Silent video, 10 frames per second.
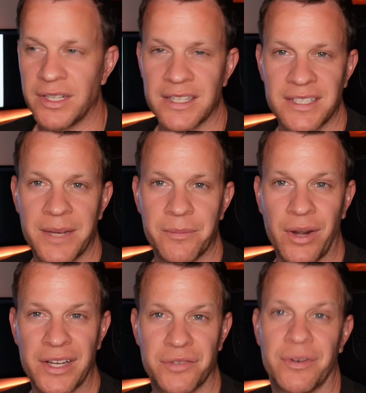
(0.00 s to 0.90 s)
that same
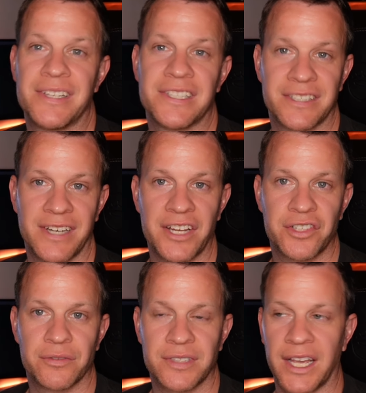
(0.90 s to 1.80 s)
price range
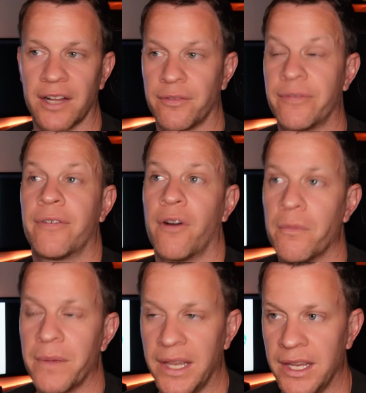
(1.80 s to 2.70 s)
international scale
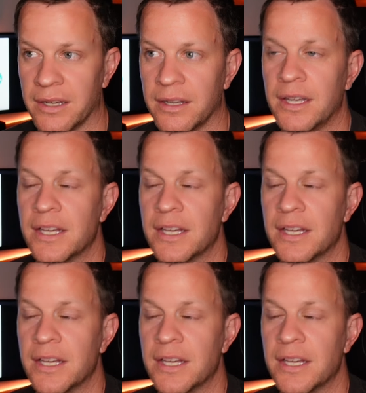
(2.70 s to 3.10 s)
from here.